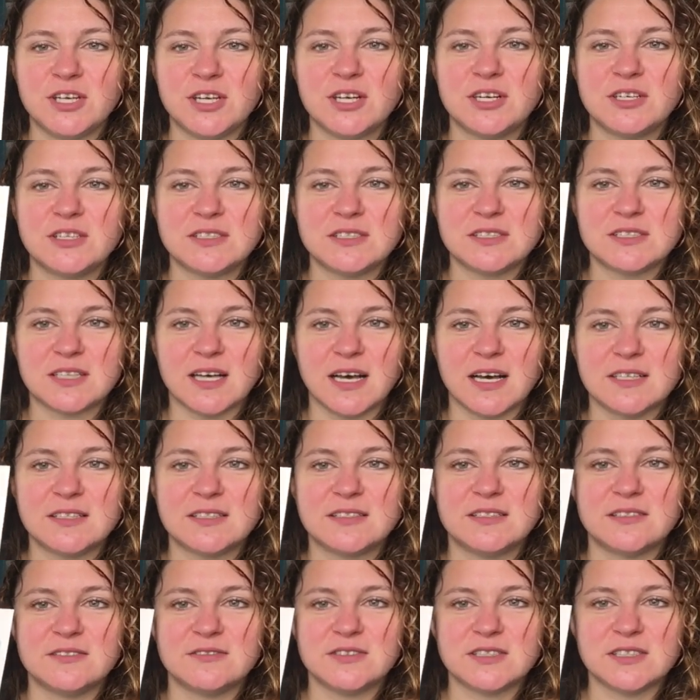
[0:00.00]
instead
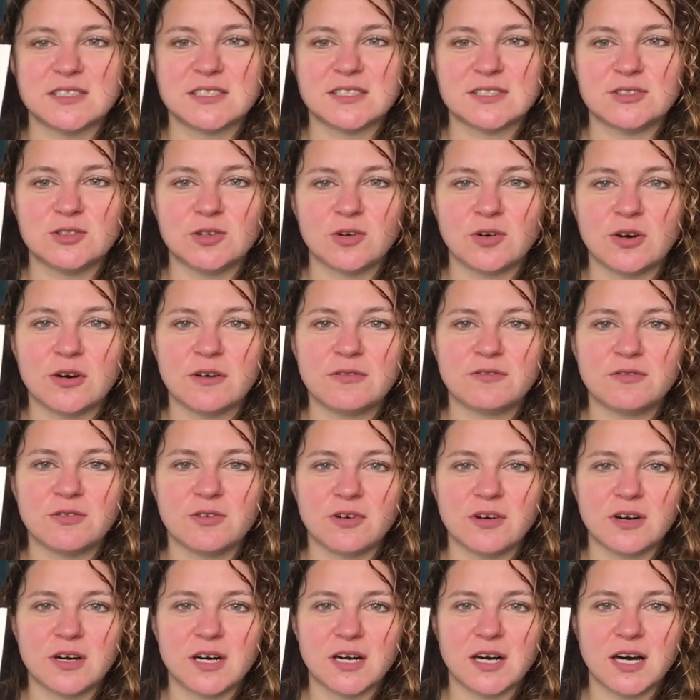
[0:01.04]
there is the door
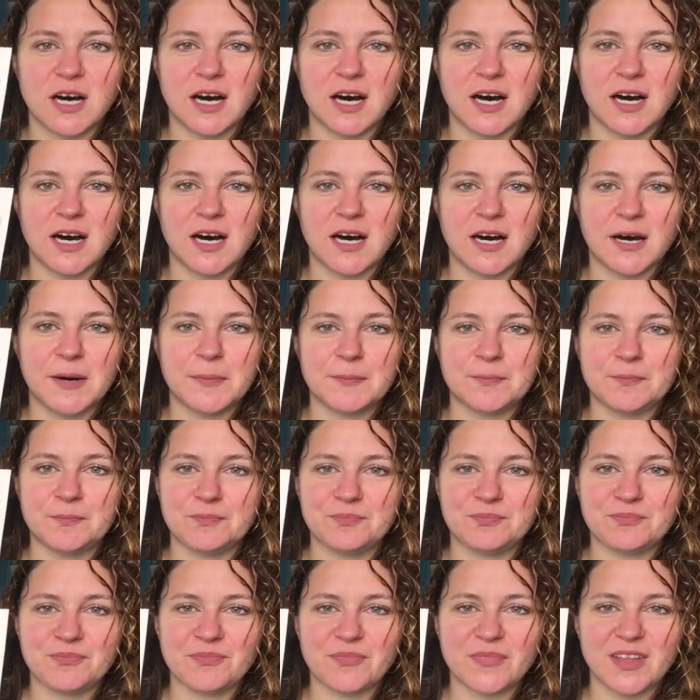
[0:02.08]
for
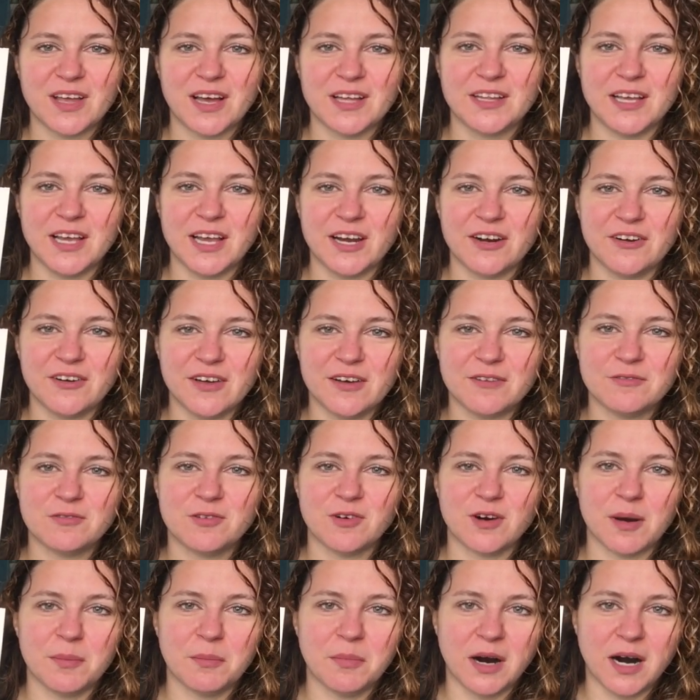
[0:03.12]
an area
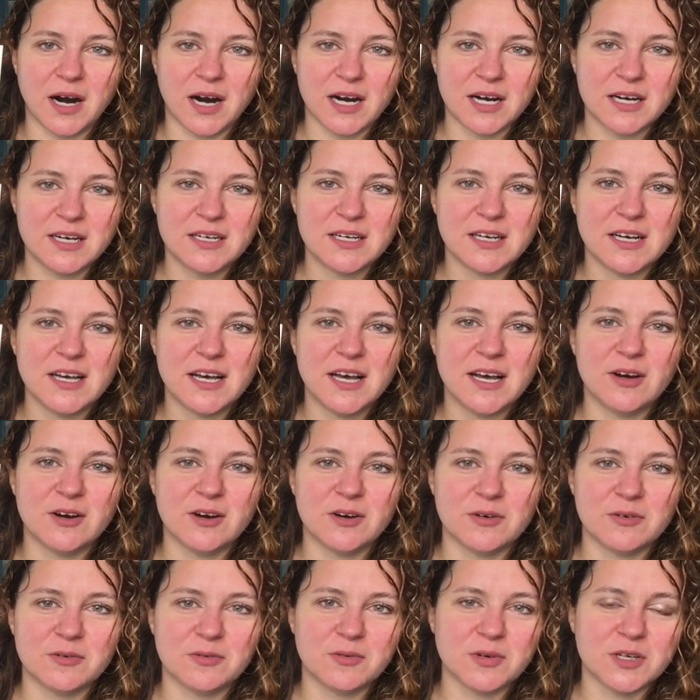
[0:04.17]
for a bar
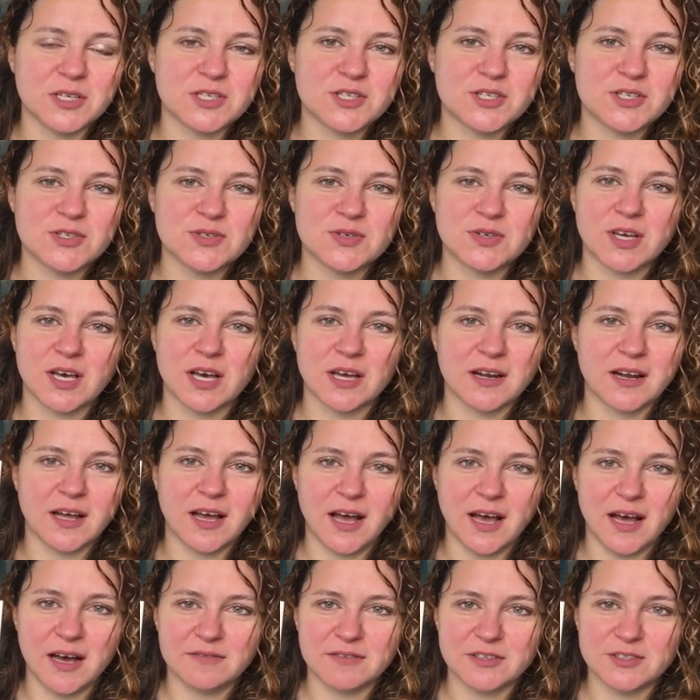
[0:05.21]
on which you can
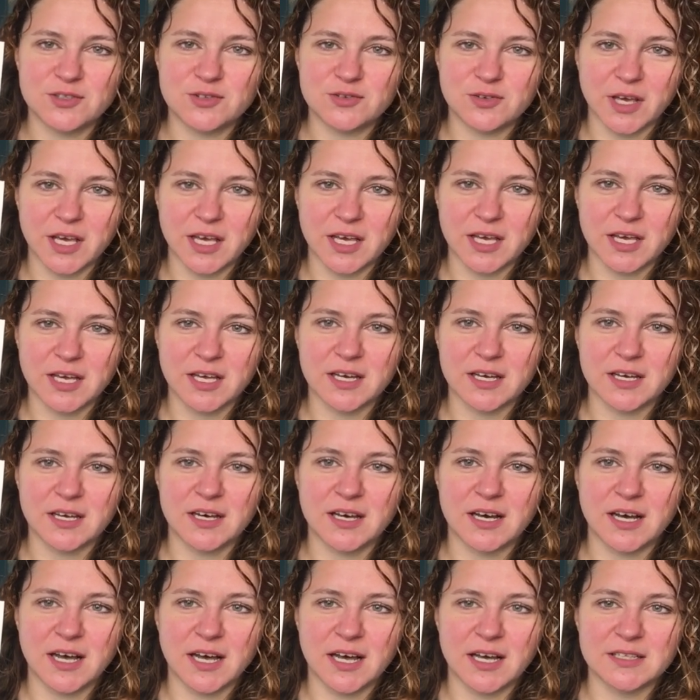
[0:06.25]
have a drink
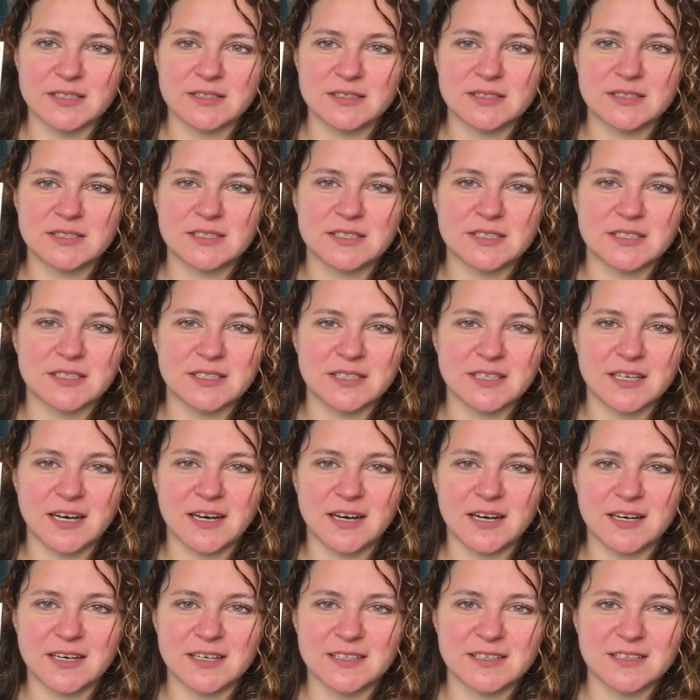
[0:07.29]
and
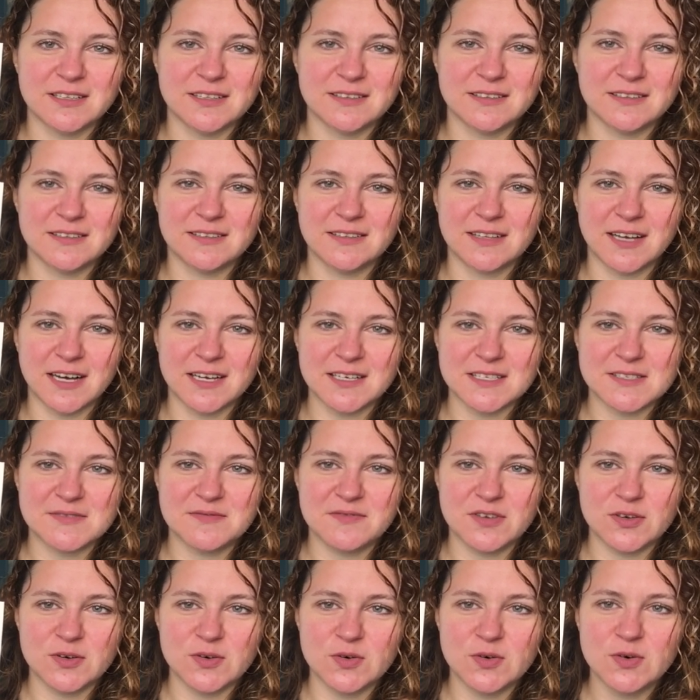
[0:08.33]
a nice
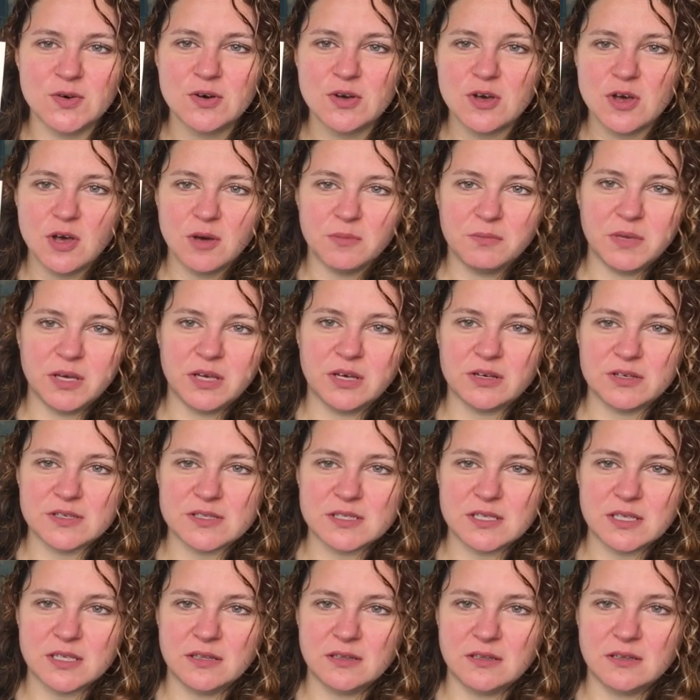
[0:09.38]
view, because
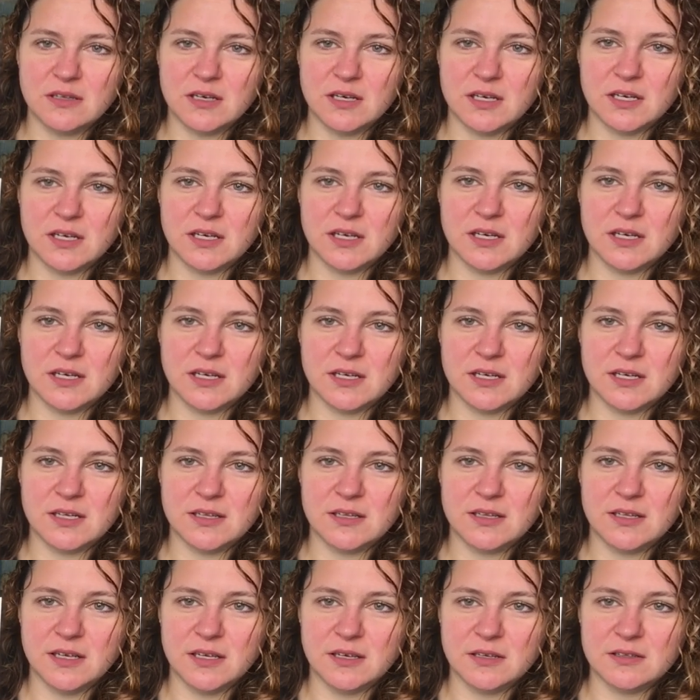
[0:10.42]

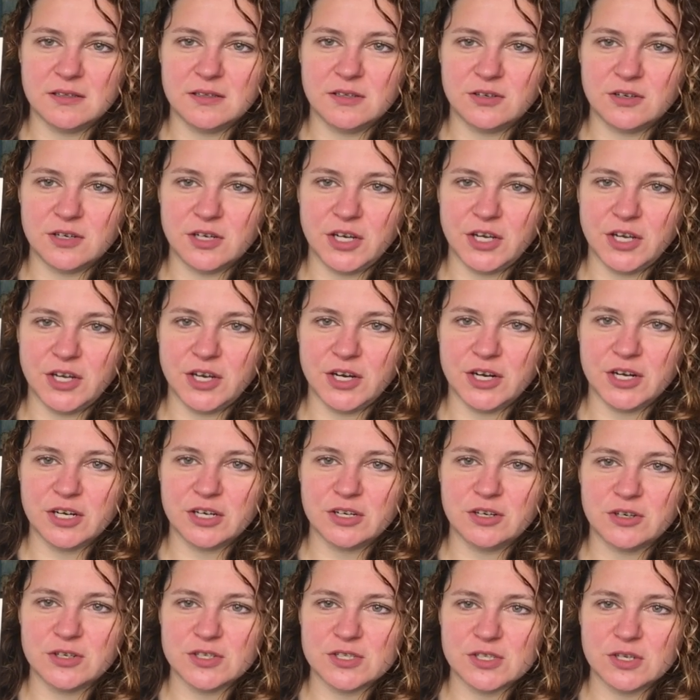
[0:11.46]
the door here
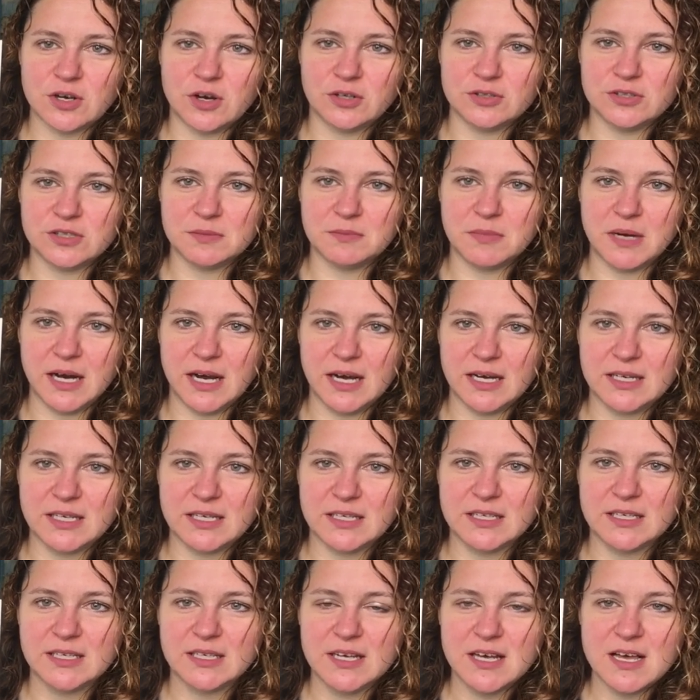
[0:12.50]
goes on the back,
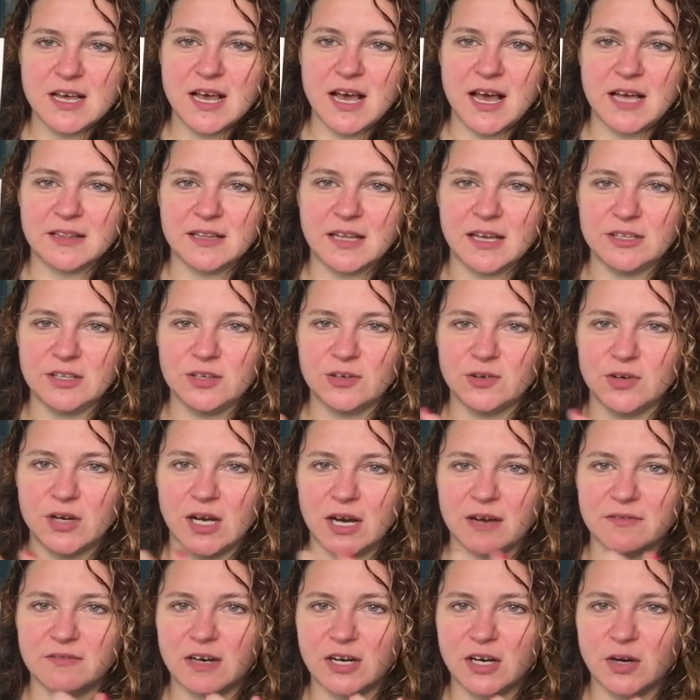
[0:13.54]
and then you
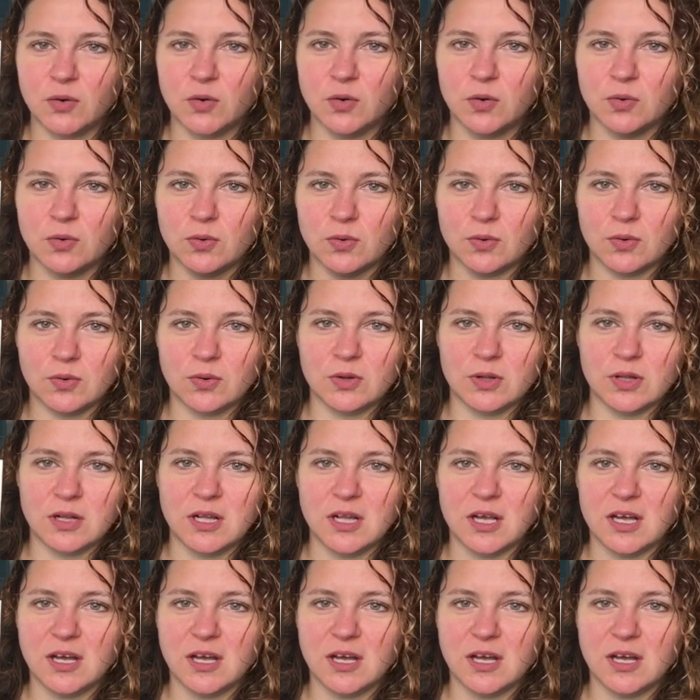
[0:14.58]
have a whole